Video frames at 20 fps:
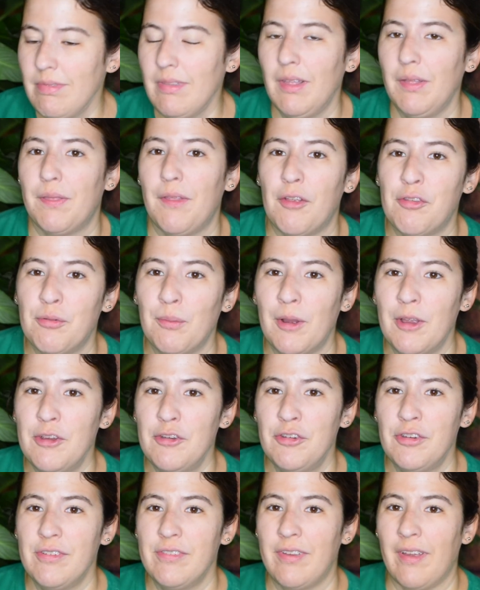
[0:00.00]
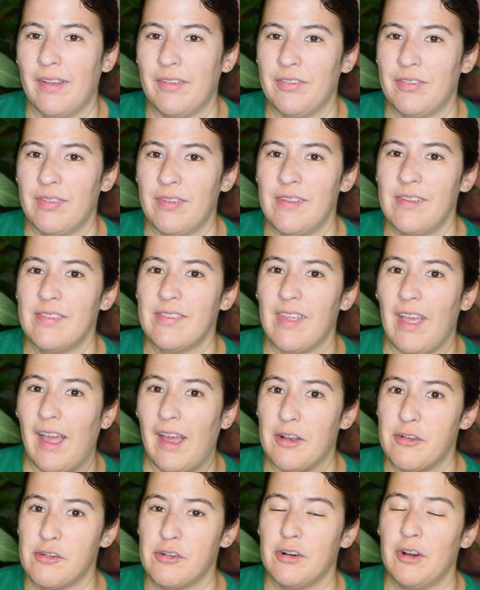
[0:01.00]
That's why you should test these
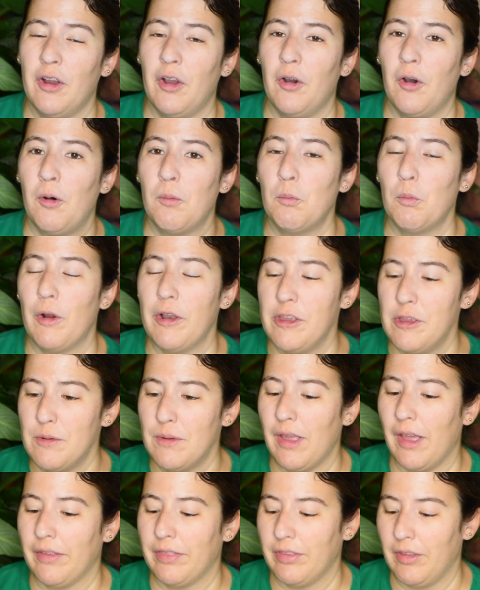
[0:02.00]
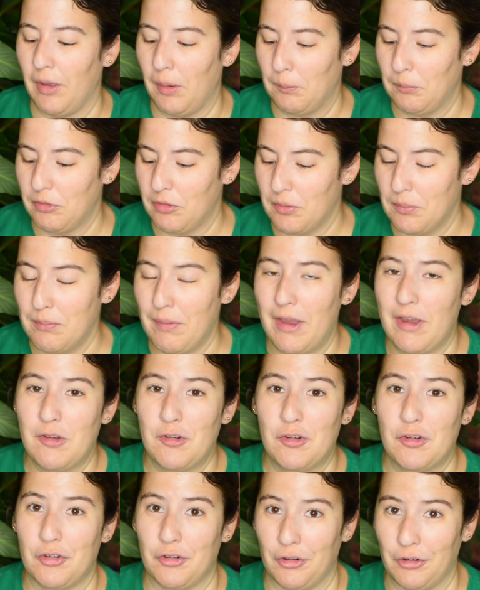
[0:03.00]
at your home when you get them, to make
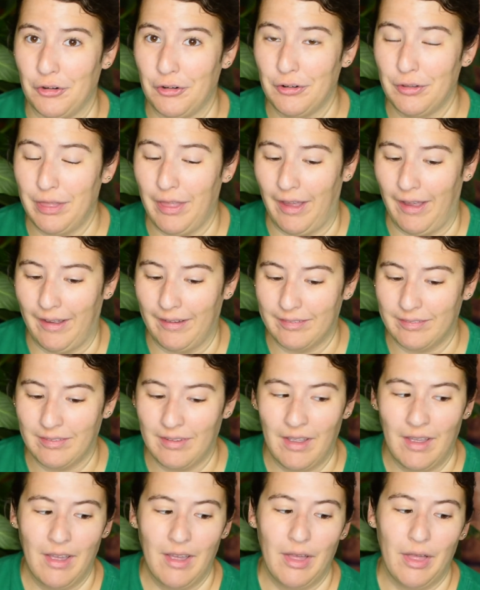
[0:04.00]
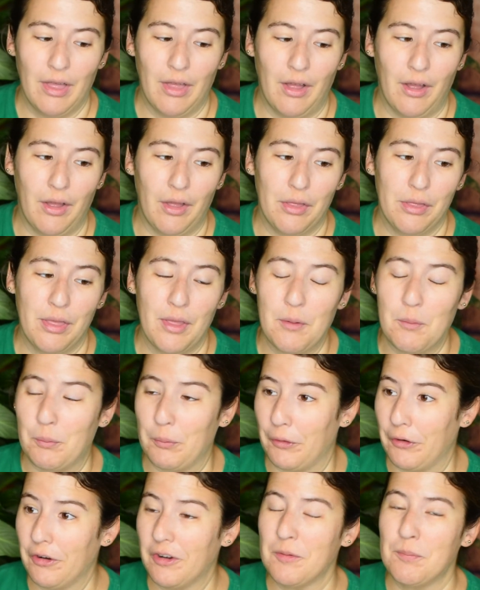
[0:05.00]
sure that they
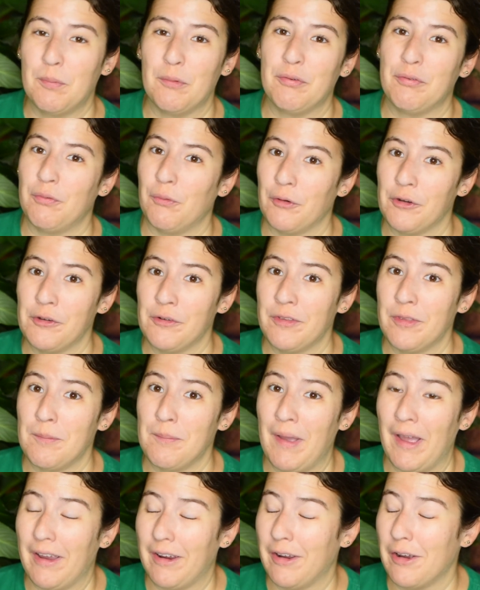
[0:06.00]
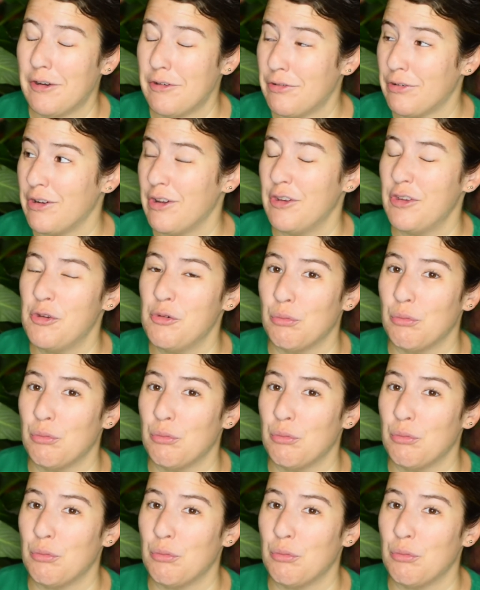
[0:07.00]
work before you're in the back country and you